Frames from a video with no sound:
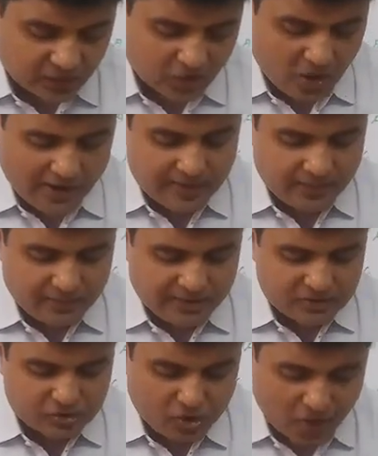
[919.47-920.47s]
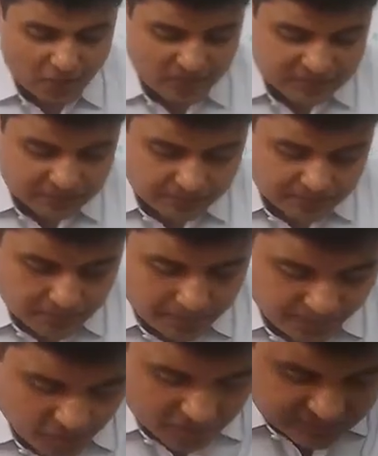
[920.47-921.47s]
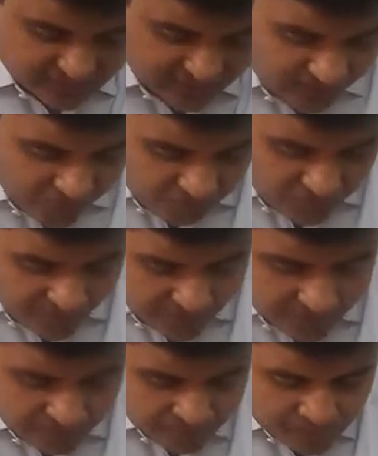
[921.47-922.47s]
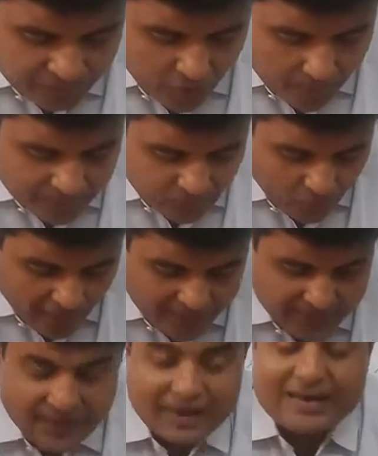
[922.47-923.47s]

the coin is not visible because the ray of light from the coin